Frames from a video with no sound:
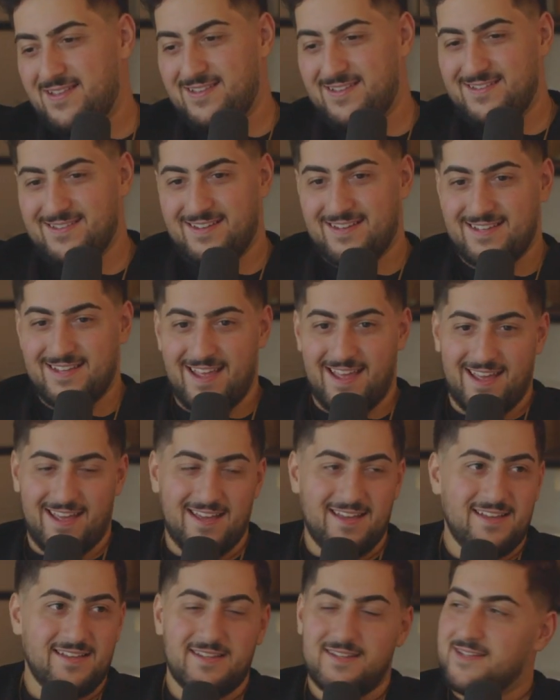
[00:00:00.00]
It's all good, yeah.
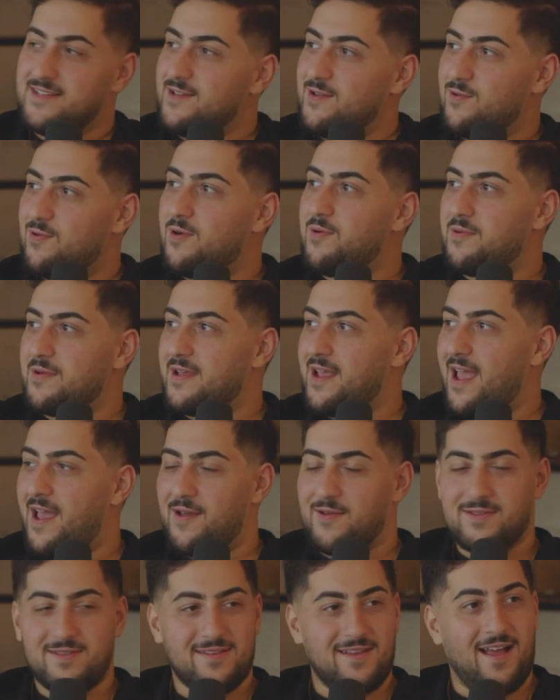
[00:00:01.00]
Well,
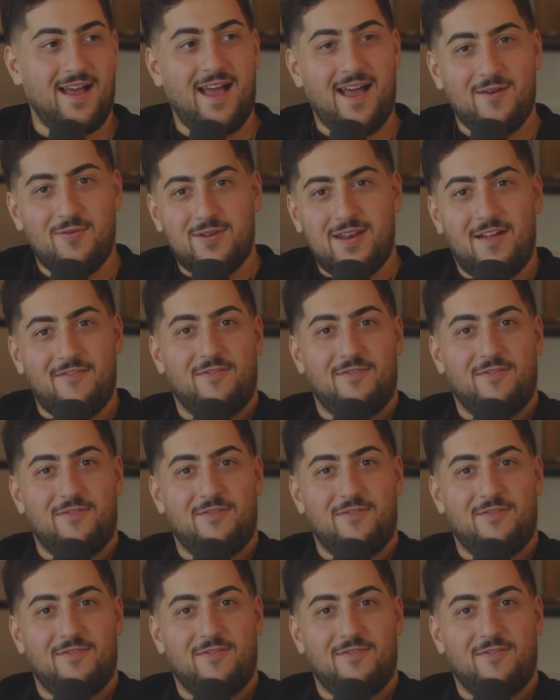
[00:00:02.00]
yeah, whatever,